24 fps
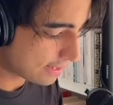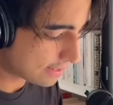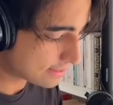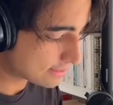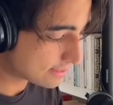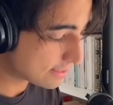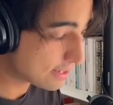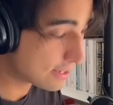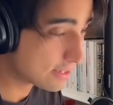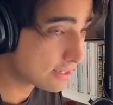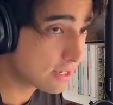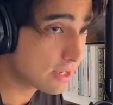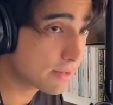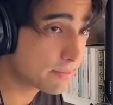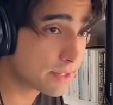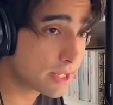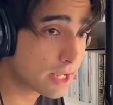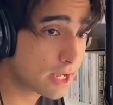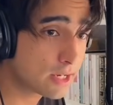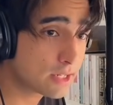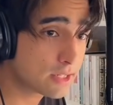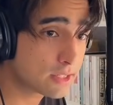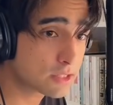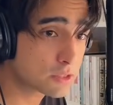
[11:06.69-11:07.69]
the idea
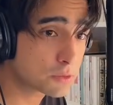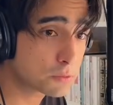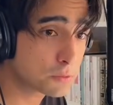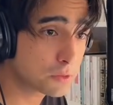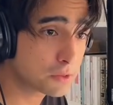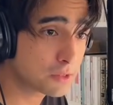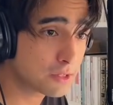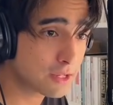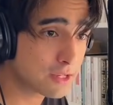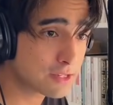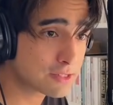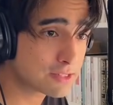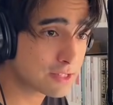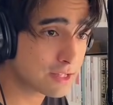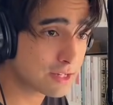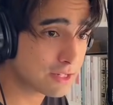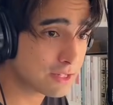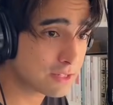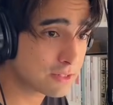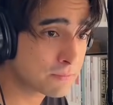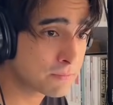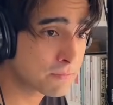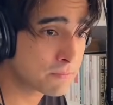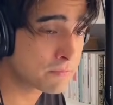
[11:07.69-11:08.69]
behind this one is that it
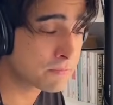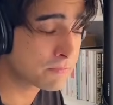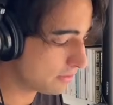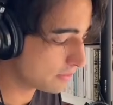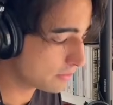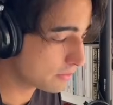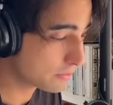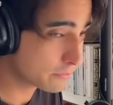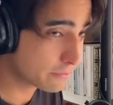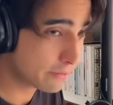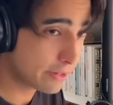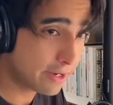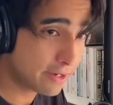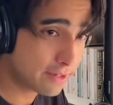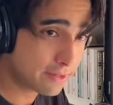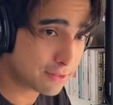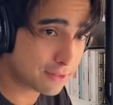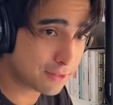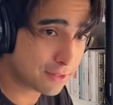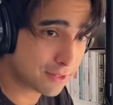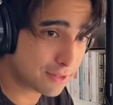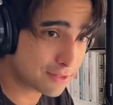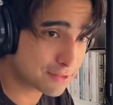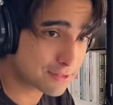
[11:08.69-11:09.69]
created
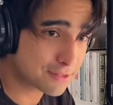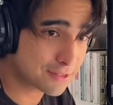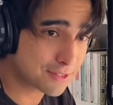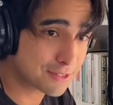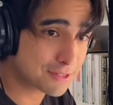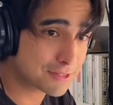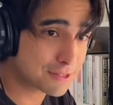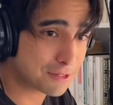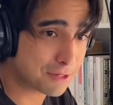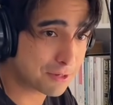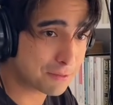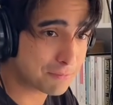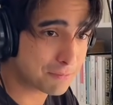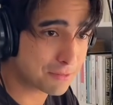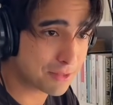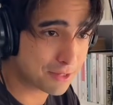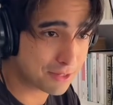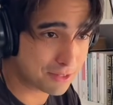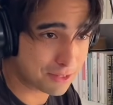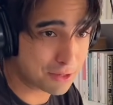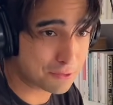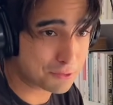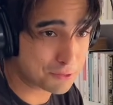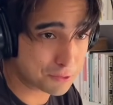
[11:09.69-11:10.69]
this system that
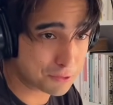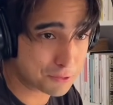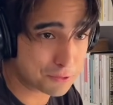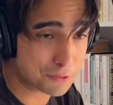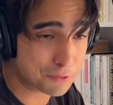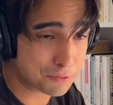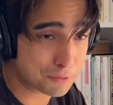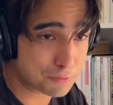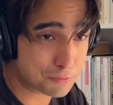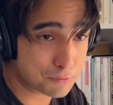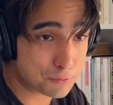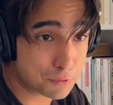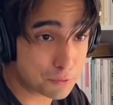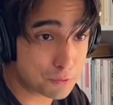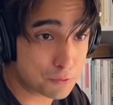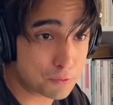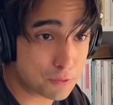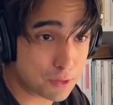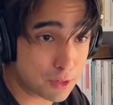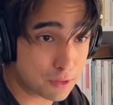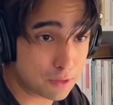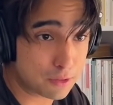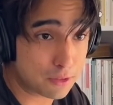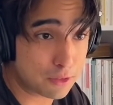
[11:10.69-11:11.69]
allowed you to do
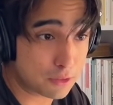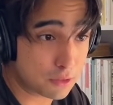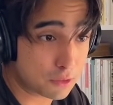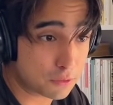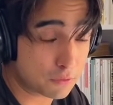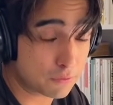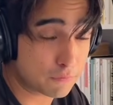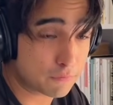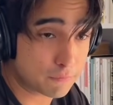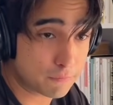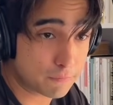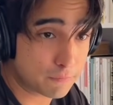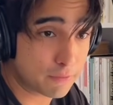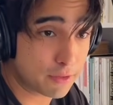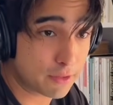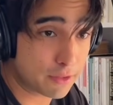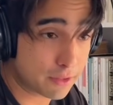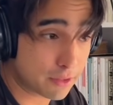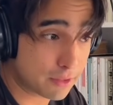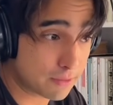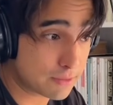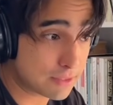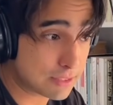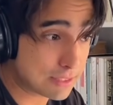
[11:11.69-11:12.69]
a lot of
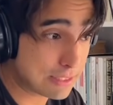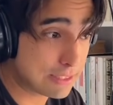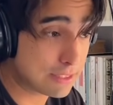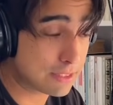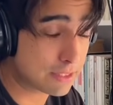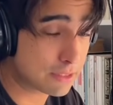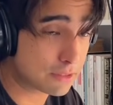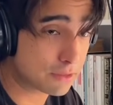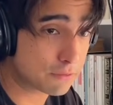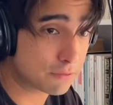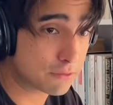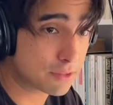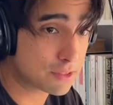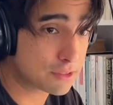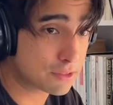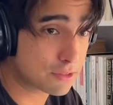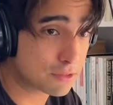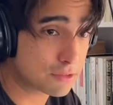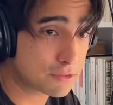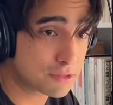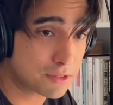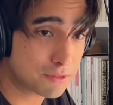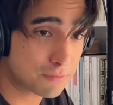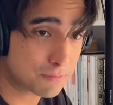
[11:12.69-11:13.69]
very detailed
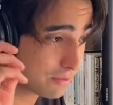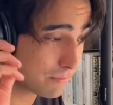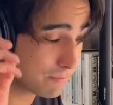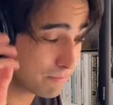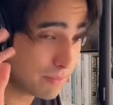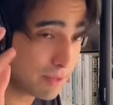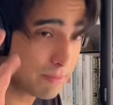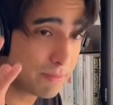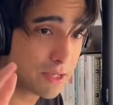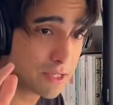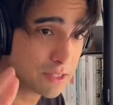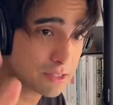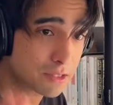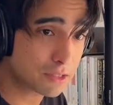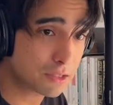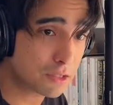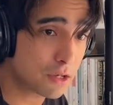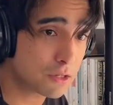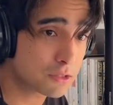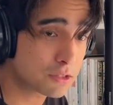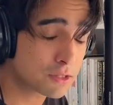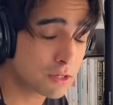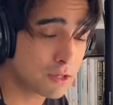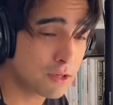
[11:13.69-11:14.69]
research. It mimics a
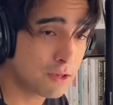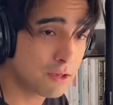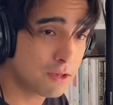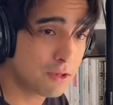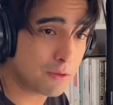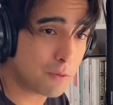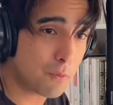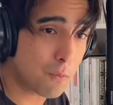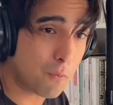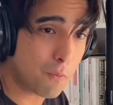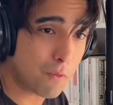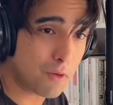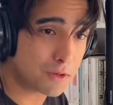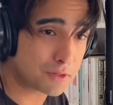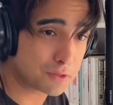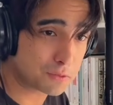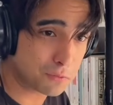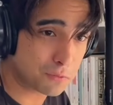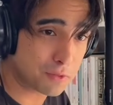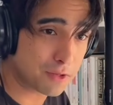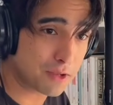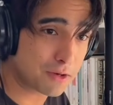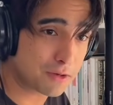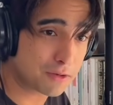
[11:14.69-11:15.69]
lot what
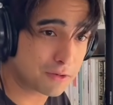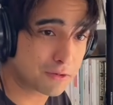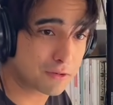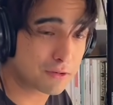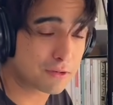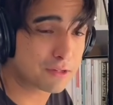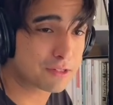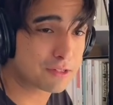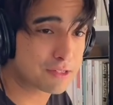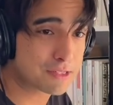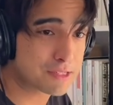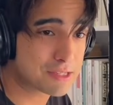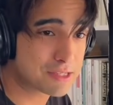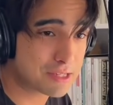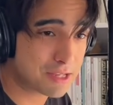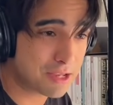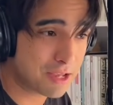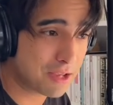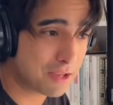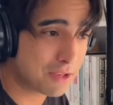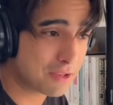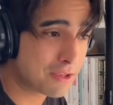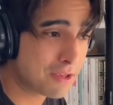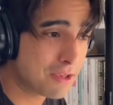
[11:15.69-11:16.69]
we are currently
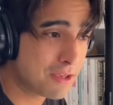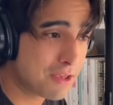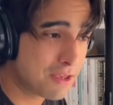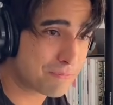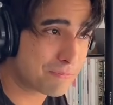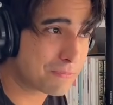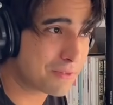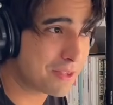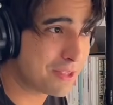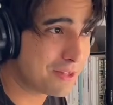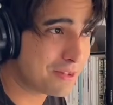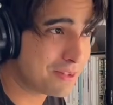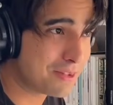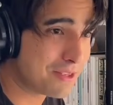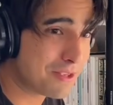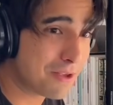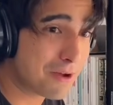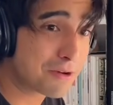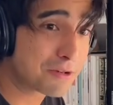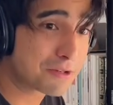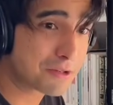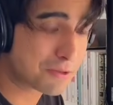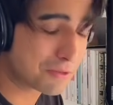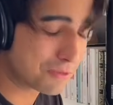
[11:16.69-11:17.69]
seeing in the
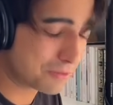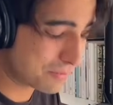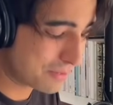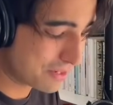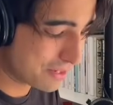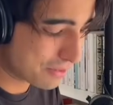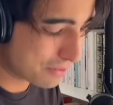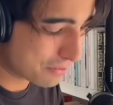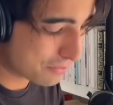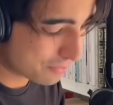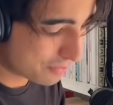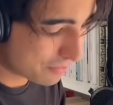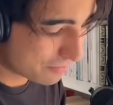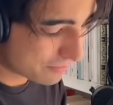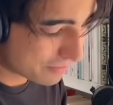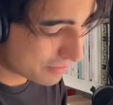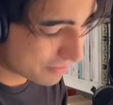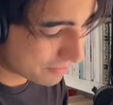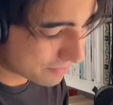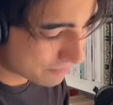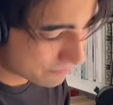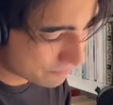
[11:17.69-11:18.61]
article by Anthropic.